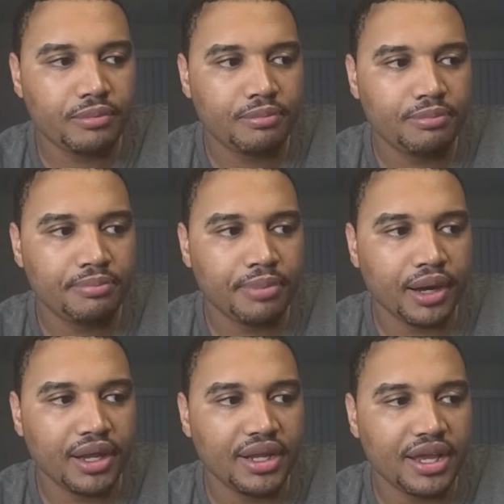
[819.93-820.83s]
But
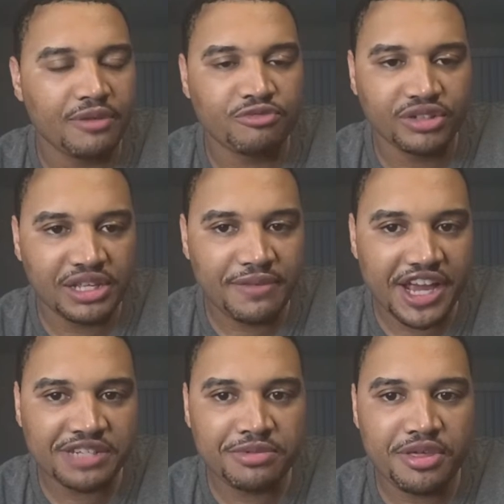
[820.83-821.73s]
it really makes
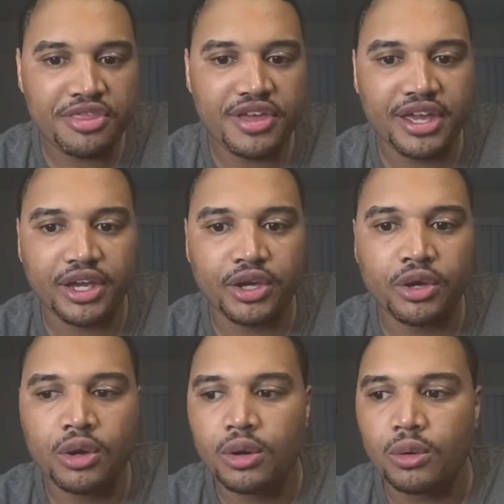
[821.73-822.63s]
me think,
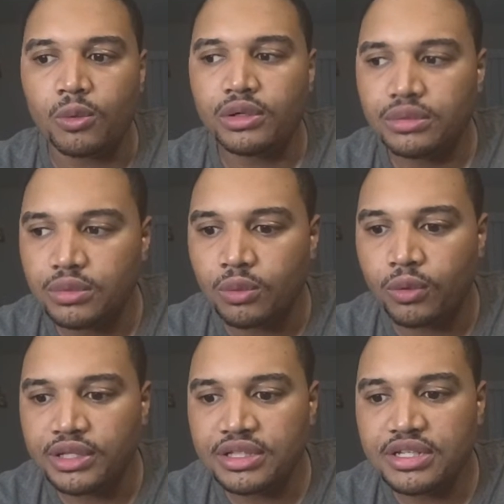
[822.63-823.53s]

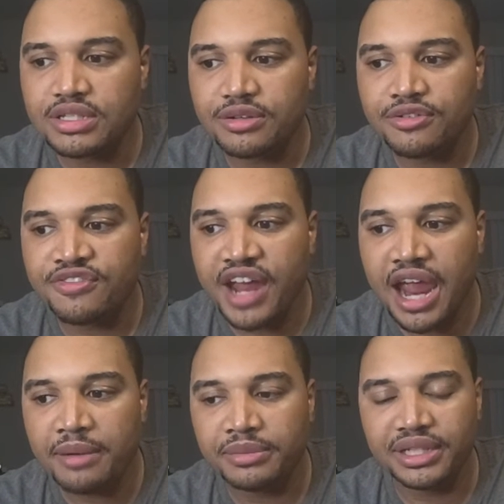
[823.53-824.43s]
what does the
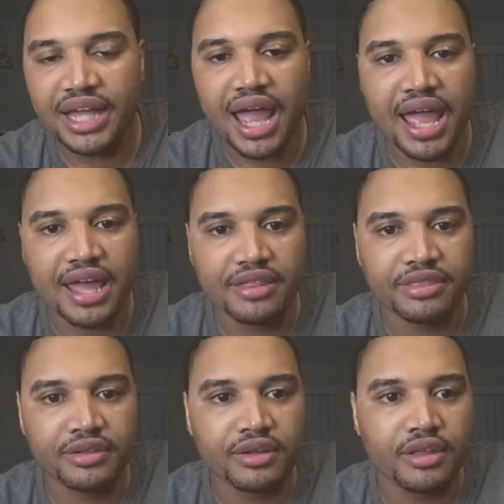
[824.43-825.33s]
family head,
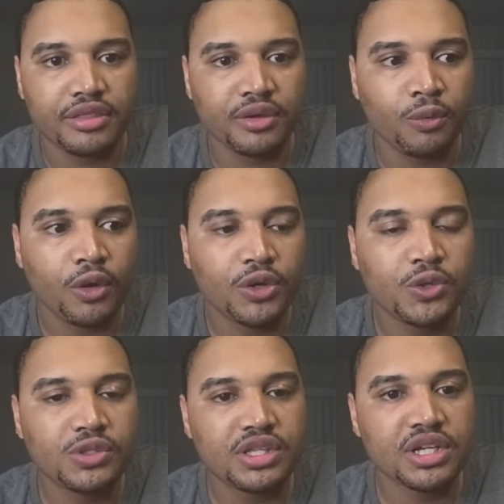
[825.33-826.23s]
the one
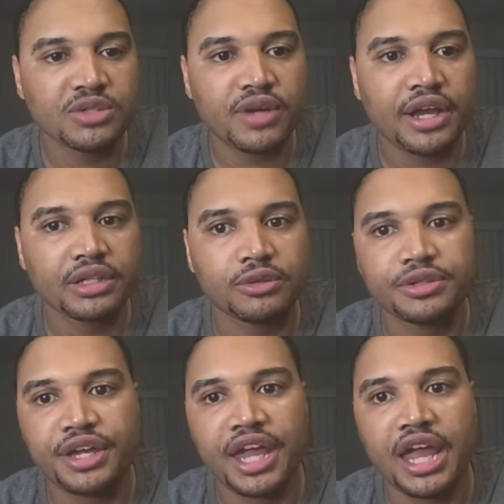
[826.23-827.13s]
who's the irregular,
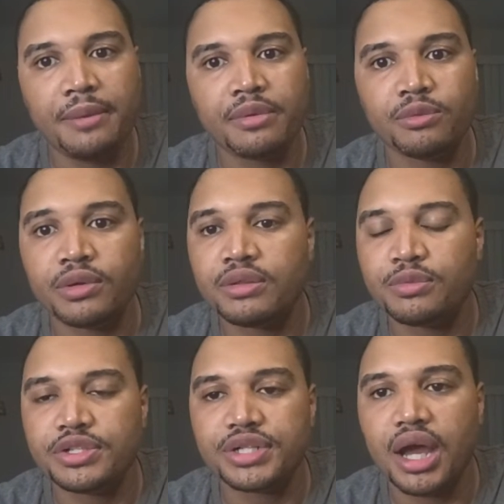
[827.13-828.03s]
came and went with
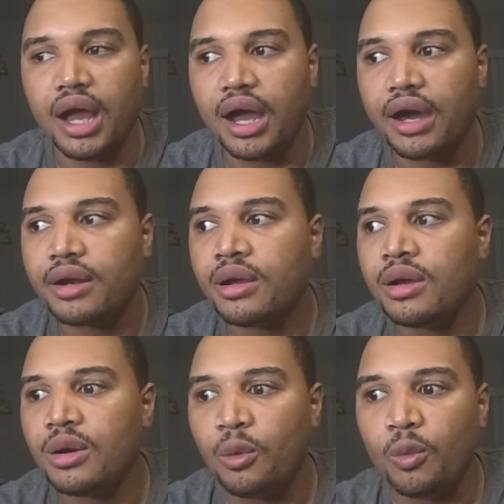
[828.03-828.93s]
Jihad,
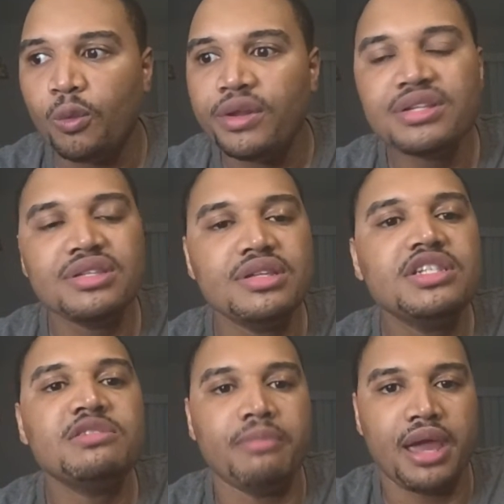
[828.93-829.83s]
what is this
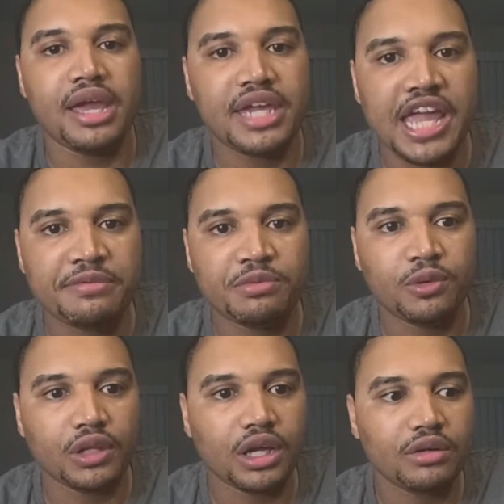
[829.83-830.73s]
man capable
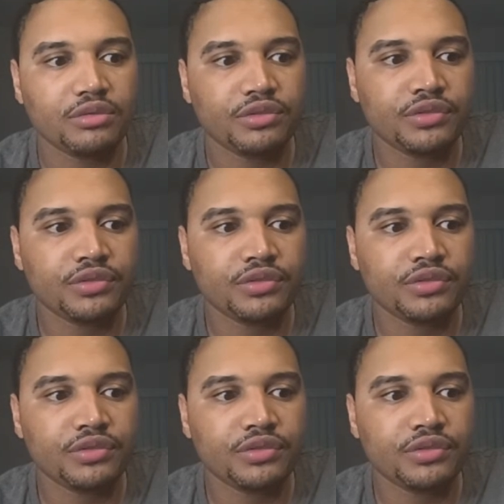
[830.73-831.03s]
of?